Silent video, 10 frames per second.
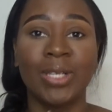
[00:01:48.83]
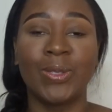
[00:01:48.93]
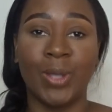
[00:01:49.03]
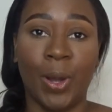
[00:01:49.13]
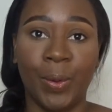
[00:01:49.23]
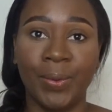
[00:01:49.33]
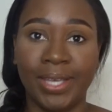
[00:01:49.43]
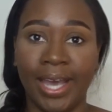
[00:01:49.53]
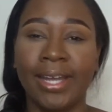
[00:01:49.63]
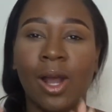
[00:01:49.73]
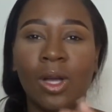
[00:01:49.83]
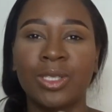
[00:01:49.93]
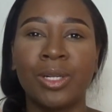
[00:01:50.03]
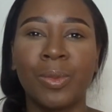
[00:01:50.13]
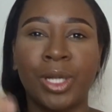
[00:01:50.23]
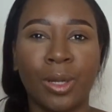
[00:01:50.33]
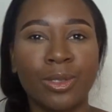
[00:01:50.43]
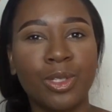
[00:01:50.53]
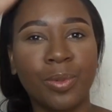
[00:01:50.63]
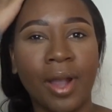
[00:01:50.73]
So yeah, and I also didn't want to go
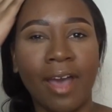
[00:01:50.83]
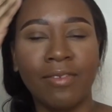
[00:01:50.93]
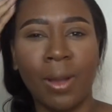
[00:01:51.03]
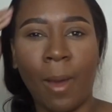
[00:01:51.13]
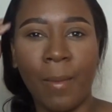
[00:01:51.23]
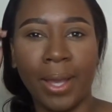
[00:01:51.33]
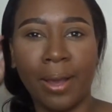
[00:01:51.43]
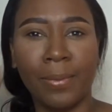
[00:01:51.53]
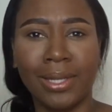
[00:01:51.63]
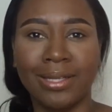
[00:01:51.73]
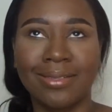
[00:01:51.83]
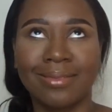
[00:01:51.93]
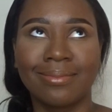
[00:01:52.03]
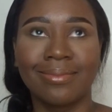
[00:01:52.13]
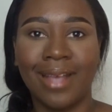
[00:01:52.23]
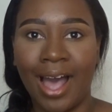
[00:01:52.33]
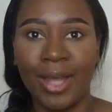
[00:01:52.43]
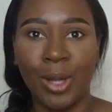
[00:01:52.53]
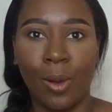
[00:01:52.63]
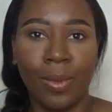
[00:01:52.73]
super heavy on my makeup because
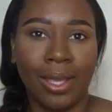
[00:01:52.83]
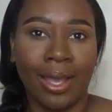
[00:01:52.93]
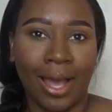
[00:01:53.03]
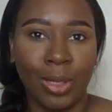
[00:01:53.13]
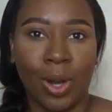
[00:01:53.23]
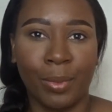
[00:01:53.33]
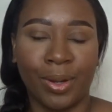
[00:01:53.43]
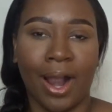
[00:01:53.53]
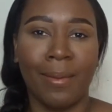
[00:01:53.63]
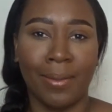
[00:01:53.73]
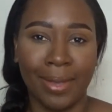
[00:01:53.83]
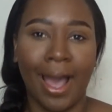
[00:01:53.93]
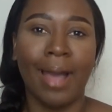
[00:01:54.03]
I know me, I know I'm a crybaby.